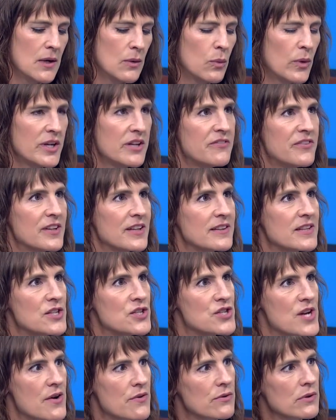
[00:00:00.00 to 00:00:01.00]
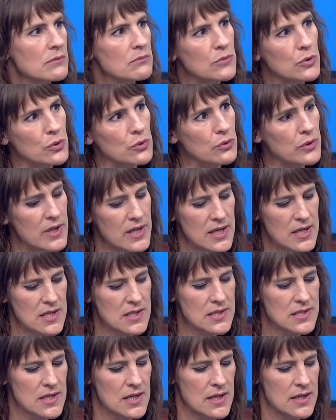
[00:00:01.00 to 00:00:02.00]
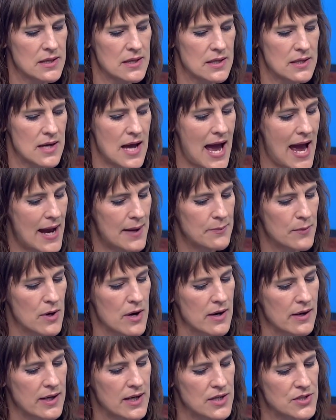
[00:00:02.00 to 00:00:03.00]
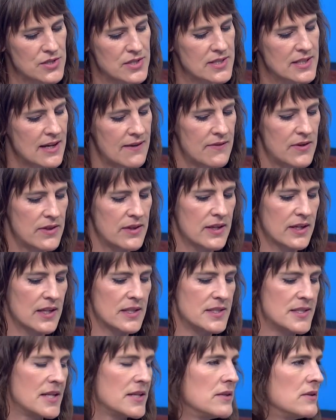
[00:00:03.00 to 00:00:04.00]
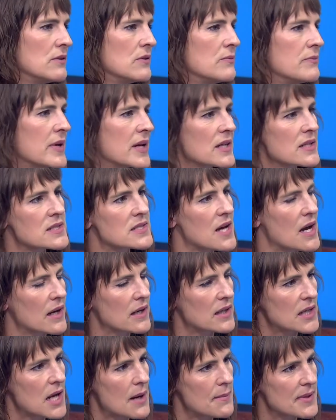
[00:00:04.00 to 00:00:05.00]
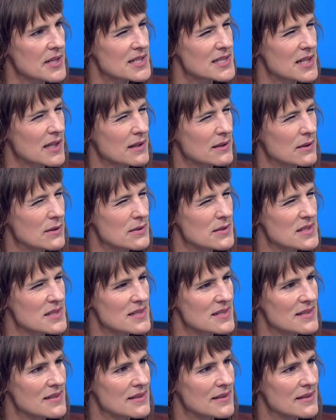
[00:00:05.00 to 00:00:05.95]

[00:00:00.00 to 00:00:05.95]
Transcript: What do you feel like the general mood is in the ad market, just given the continued mixed economic signals?